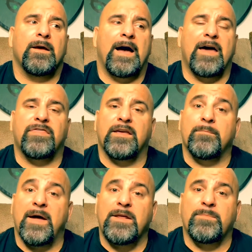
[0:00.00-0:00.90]
I think
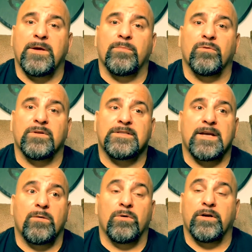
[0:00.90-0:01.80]
many people would
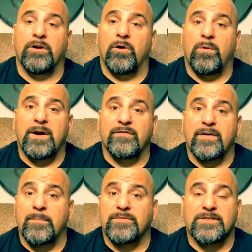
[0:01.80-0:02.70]
say, well, you know what? If
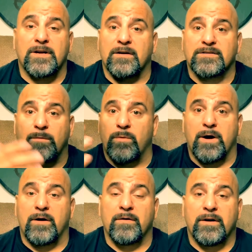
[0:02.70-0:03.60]
I'm stuck
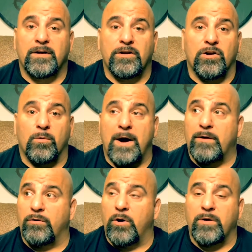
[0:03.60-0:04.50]
somewhere, where I
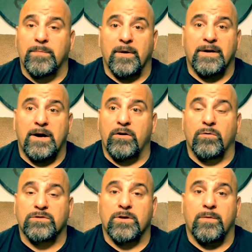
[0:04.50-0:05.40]
don't know anybody and I don't know
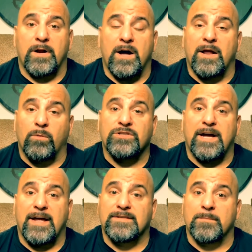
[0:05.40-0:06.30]
what's going on, I wish I
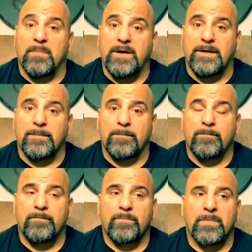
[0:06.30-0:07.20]
had some money.
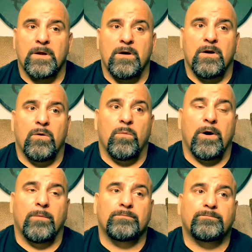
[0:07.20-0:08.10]

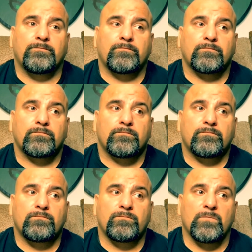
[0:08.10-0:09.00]
Well,
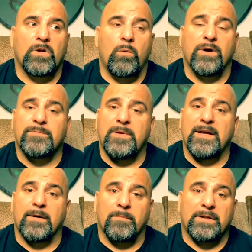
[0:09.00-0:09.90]
what is
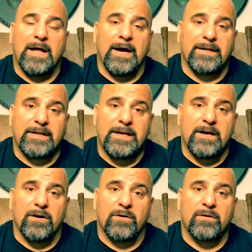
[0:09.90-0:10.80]
being implied
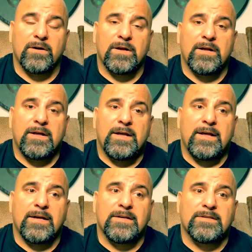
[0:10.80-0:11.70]
here
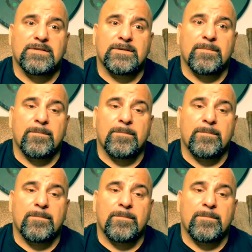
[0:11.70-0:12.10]
is